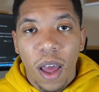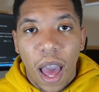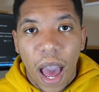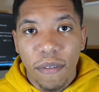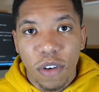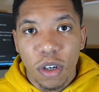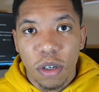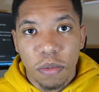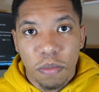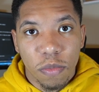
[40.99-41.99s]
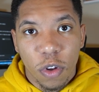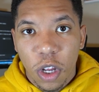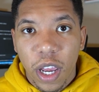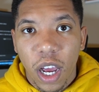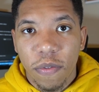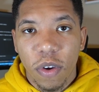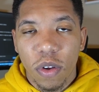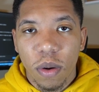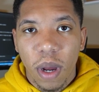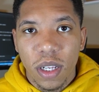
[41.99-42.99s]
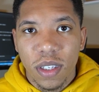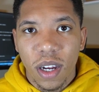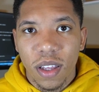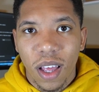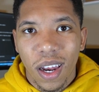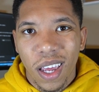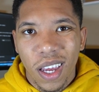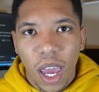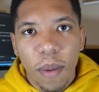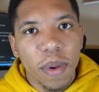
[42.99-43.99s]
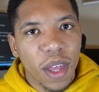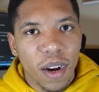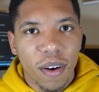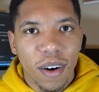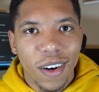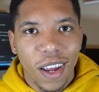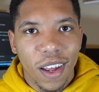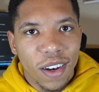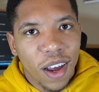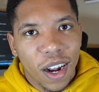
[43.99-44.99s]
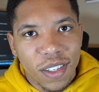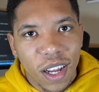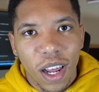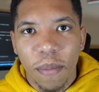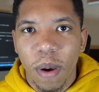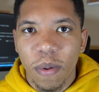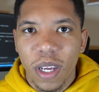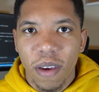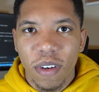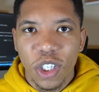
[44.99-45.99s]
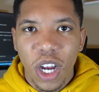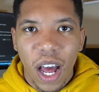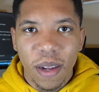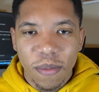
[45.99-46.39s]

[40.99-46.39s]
after looking at a few of them, I decided that it can't be that hard, and I decided I might want to give it a shot.